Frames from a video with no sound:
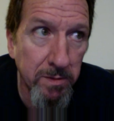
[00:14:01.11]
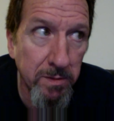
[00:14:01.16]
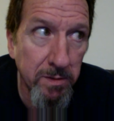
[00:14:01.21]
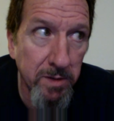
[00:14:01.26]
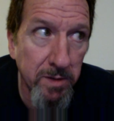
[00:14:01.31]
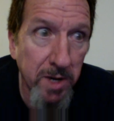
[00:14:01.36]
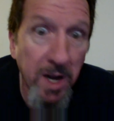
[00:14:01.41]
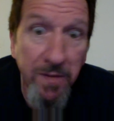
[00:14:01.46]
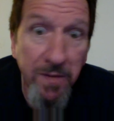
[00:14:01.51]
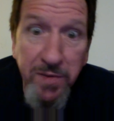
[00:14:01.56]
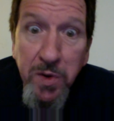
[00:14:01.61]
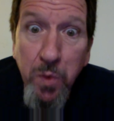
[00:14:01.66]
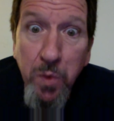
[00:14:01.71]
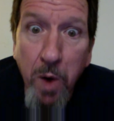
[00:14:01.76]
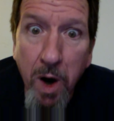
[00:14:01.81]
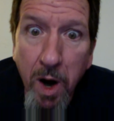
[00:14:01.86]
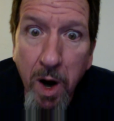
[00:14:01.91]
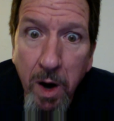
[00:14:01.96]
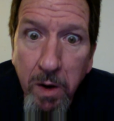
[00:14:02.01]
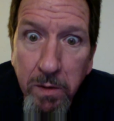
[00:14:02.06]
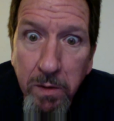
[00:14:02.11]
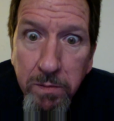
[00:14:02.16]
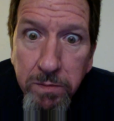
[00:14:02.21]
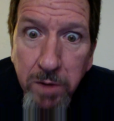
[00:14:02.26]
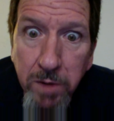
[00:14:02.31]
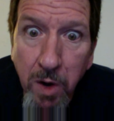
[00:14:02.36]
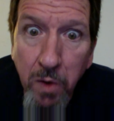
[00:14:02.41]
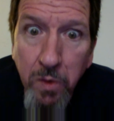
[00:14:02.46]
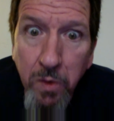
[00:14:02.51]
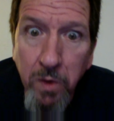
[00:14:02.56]
If you are
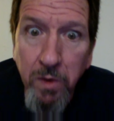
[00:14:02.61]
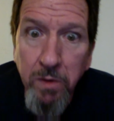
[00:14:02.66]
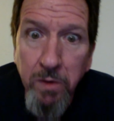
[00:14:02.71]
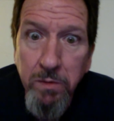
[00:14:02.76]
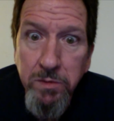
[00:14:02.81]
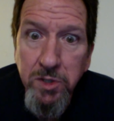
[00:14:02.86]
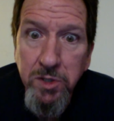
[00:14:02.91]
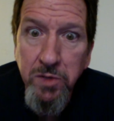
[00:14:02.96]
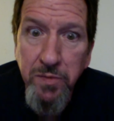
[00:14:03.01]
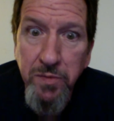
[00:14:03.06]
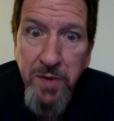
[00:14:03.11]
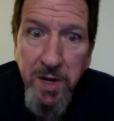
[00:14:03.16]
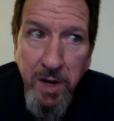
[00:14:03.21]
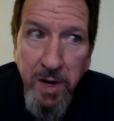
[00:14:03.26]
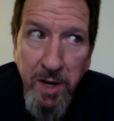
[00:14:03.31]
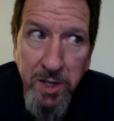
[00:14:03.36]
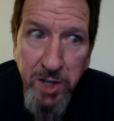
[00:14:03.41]
local to Phoenix